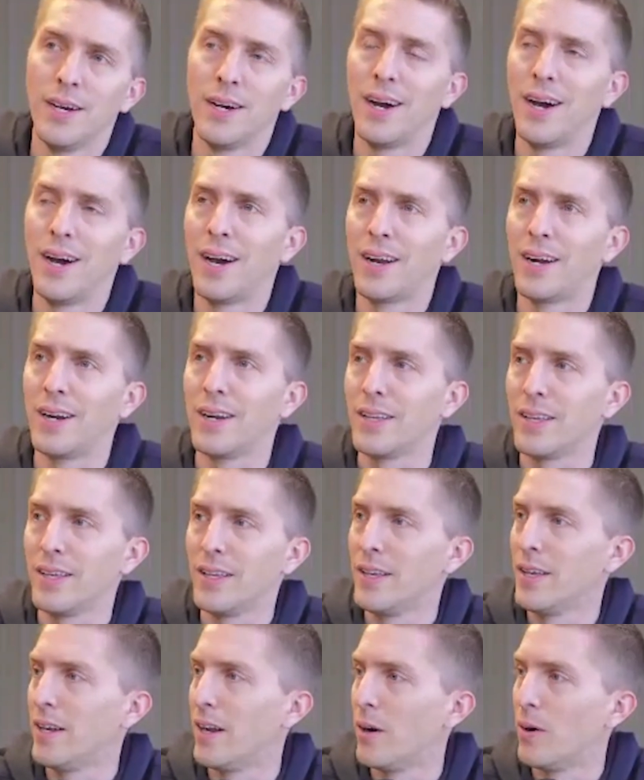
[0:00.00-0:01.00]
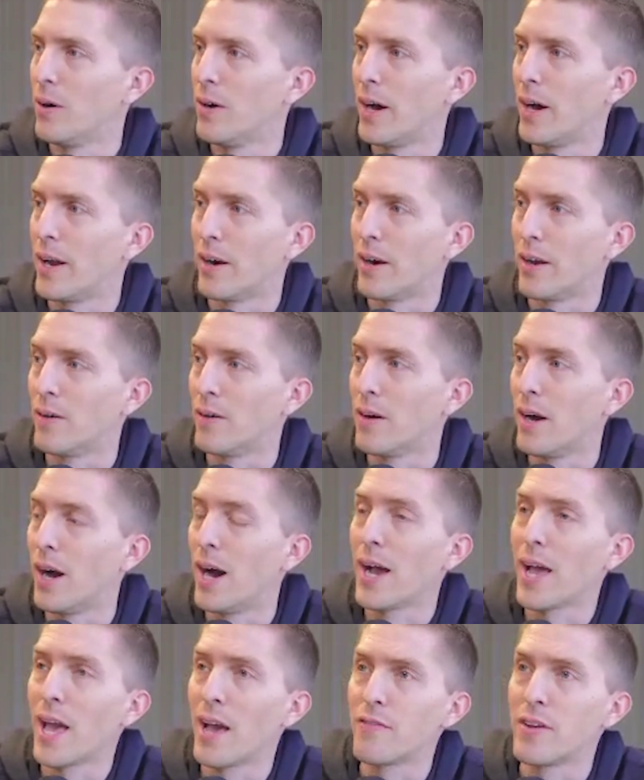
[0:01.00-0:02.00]
I don't know.
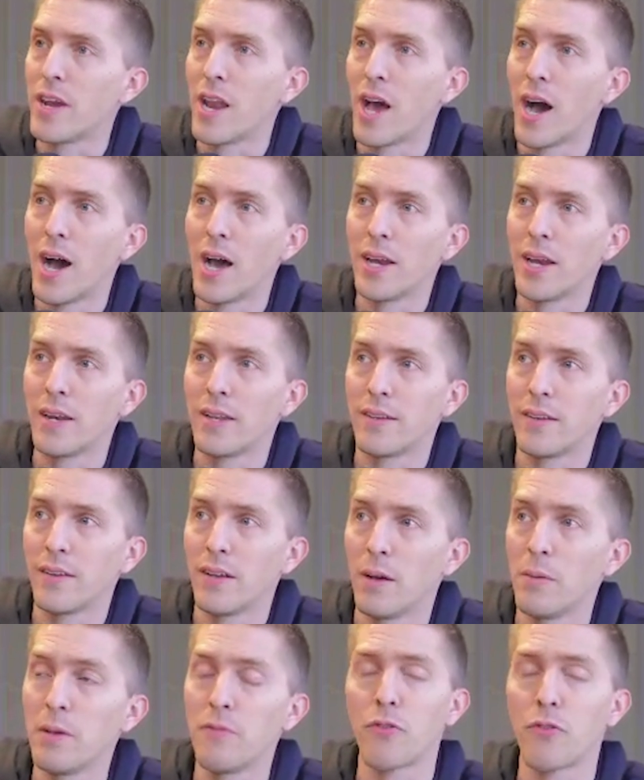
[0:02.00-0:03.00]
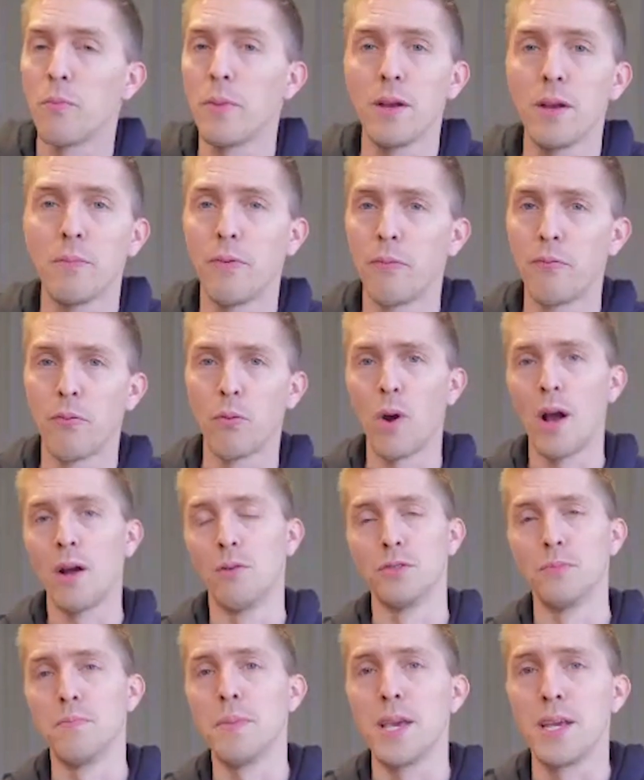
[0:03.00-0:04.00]
I have not, I mean, for me, before I
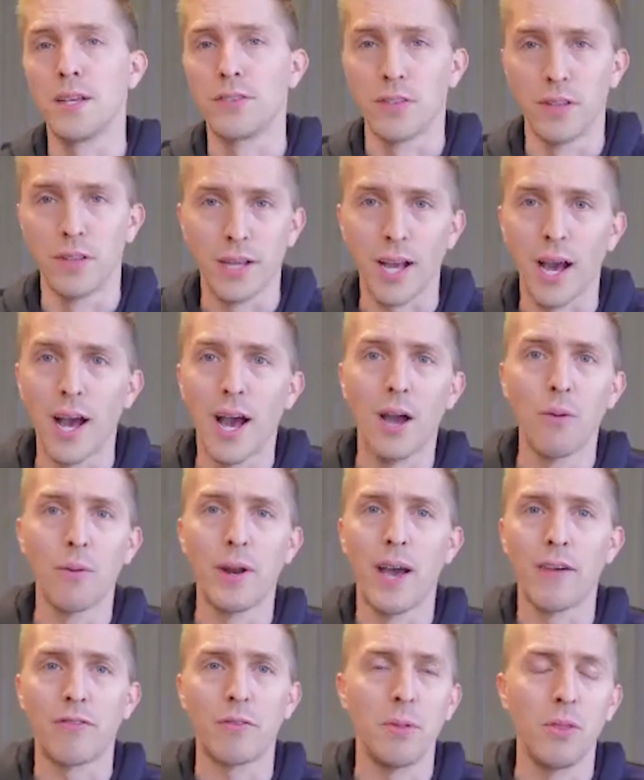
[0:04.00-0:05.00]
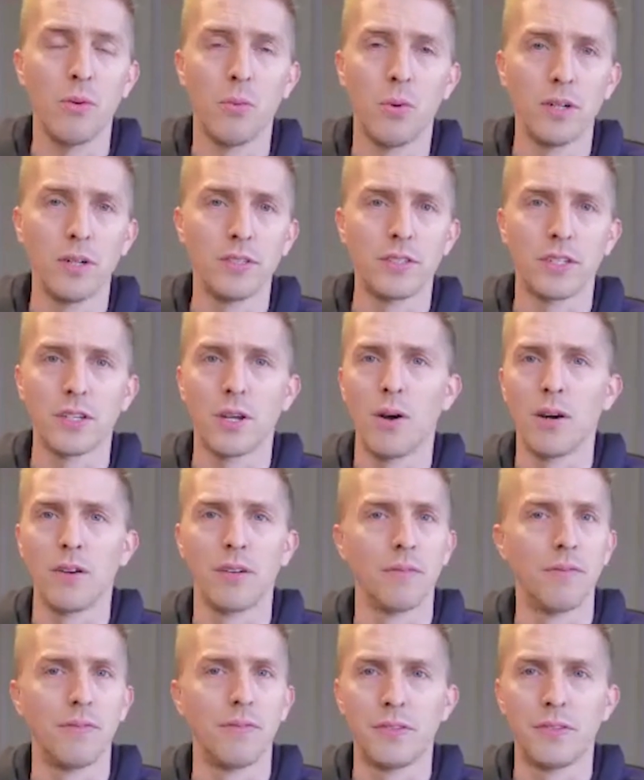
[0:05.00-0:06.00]
was me. So like I would have to be the ones to go out
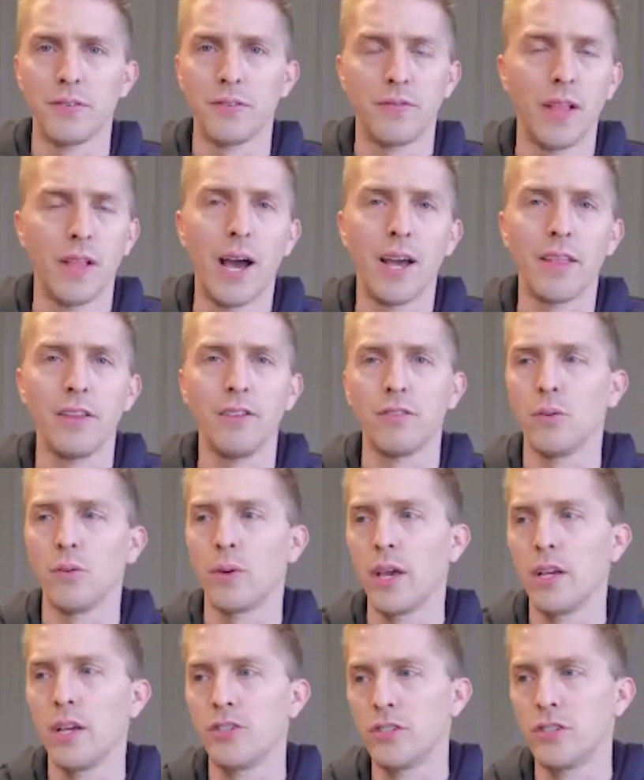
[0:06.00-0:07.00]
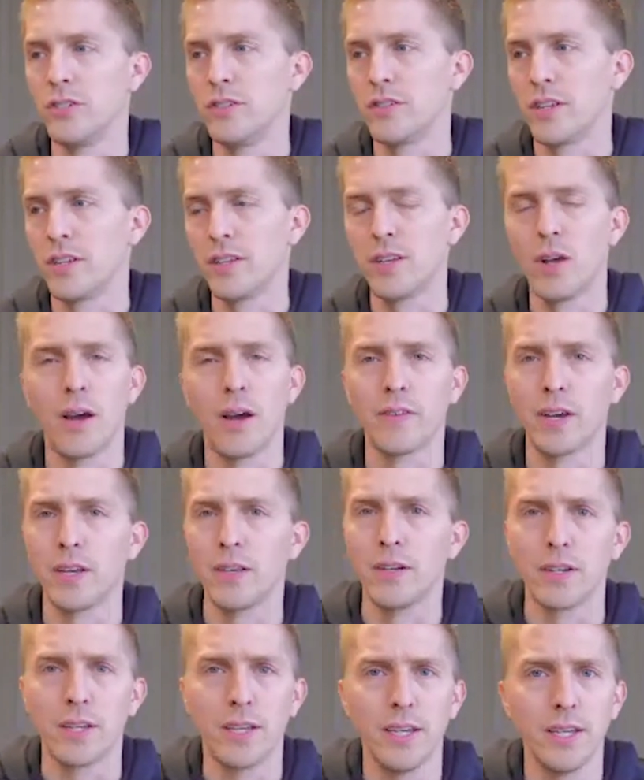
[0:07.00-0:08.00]
and to fly these locations. And, I've got
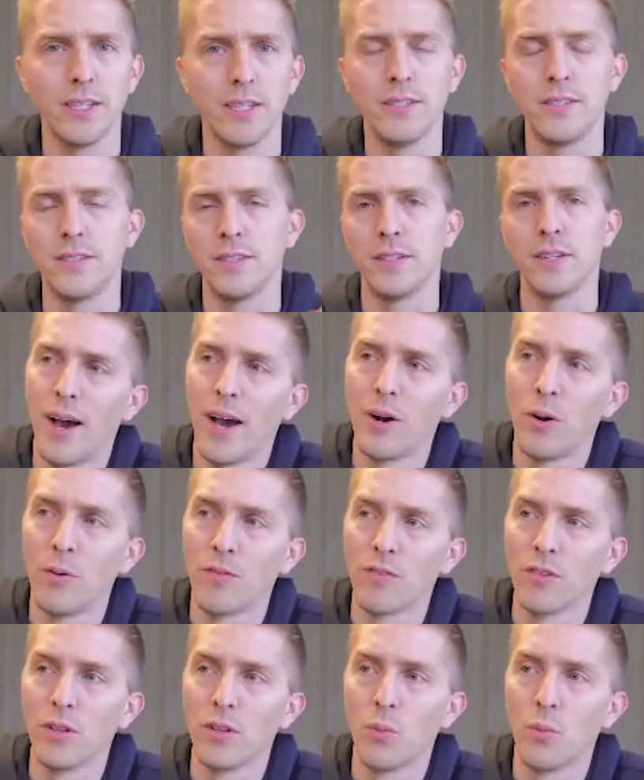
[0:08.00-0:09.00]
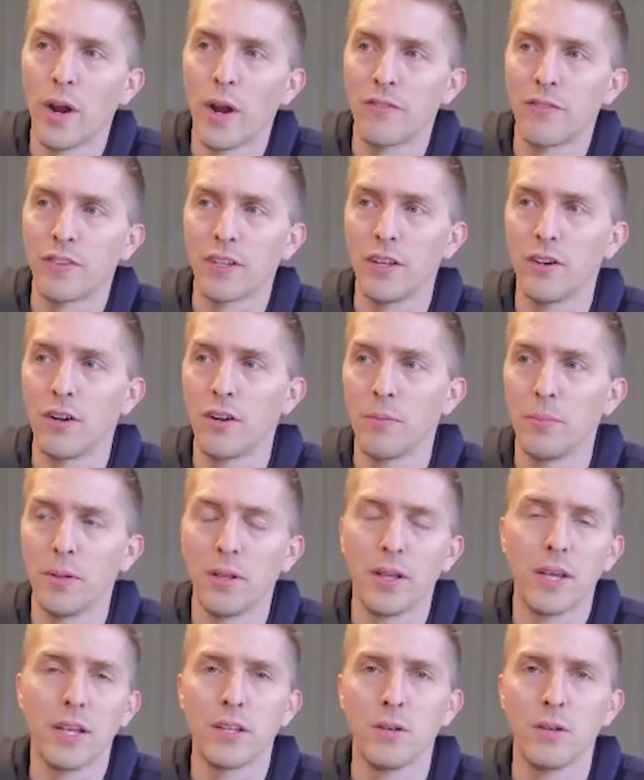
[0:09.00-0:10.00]
young kids and I don't really want to have to get on a
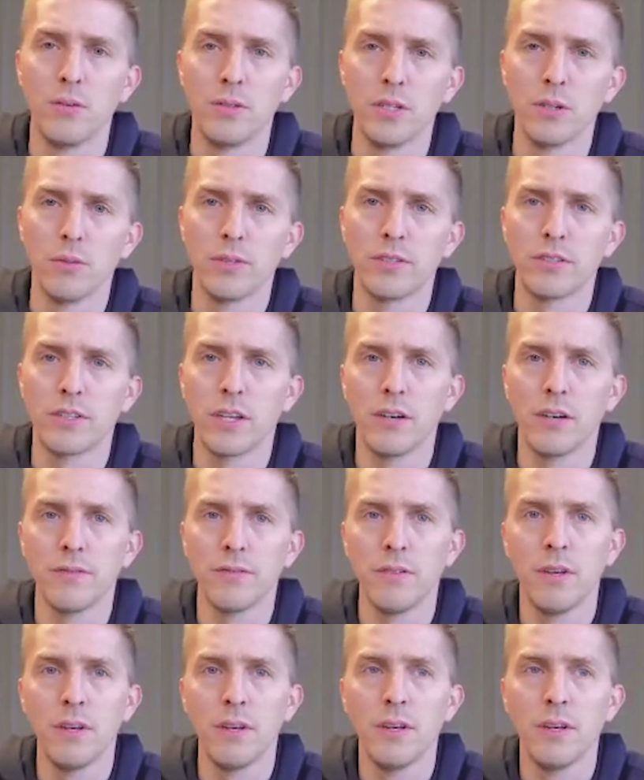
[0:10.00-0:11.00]
plane to go deal with stuff.